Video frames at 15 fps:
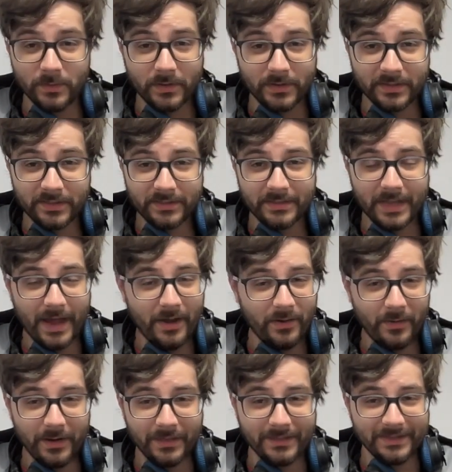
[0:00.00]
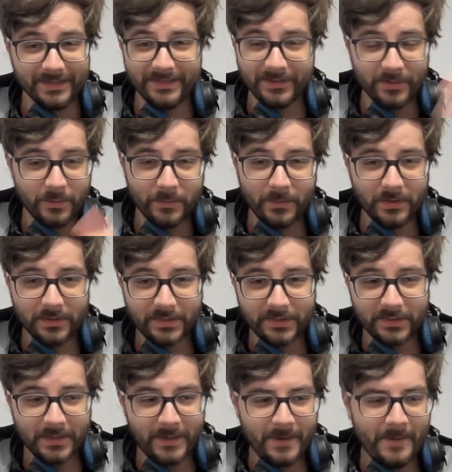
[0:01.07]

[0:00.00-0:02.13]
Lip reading: books, how do I consider books.